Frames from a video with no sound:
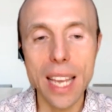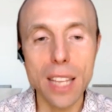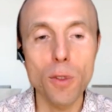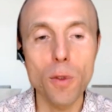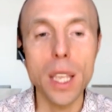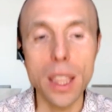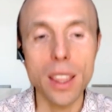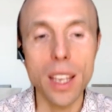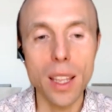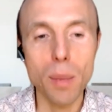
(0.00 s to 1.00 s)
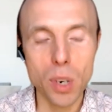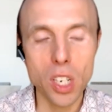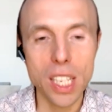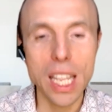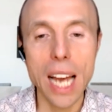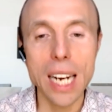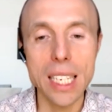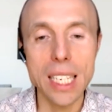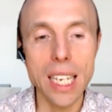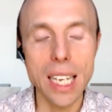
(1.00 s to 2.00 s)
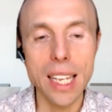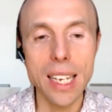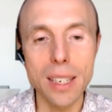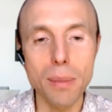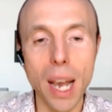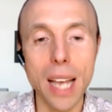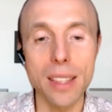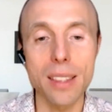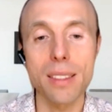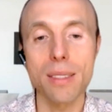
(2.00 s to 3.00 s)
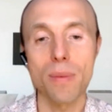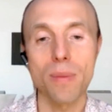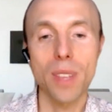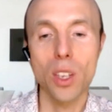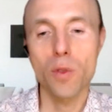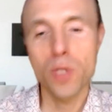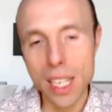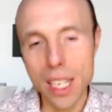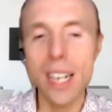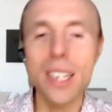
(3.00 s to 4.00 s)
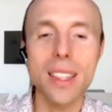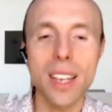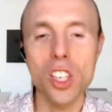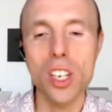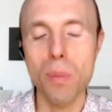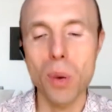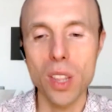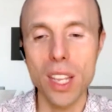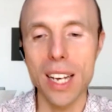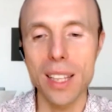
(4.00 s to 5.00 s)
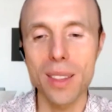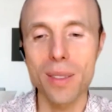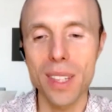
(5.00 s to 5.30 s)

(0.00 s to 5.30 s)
that fit and the personality yeah. and that demand? You've started touching upon yeah. that.